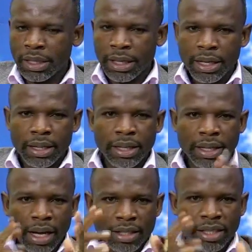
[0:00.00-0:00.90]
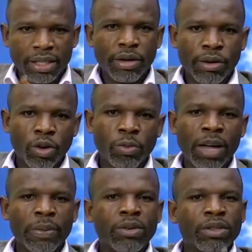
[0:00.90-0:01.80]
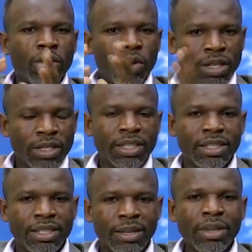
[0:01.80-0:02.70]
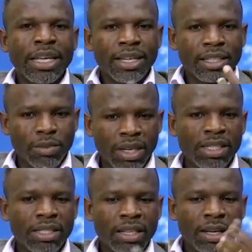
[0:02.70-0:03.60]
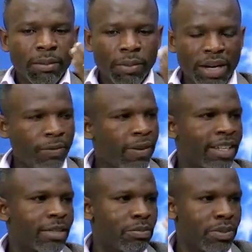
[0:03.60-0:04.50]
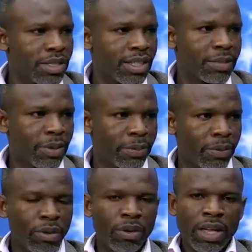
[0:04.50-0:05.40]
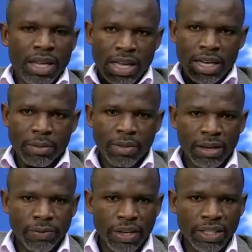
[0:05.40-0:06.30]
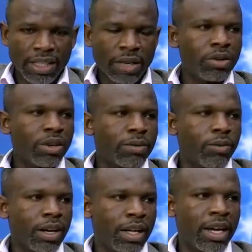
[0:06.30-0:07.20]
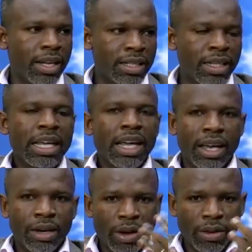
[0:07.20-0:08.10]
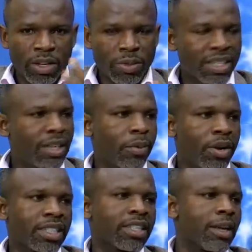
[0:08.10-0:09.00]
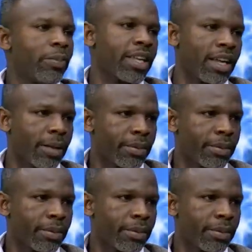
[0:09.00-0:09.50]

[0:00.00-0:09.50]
the casino economy happening on the auction system, it means bona fide business people and the manufacturers are going to get foreign currency and we're going to be seeing production picking up.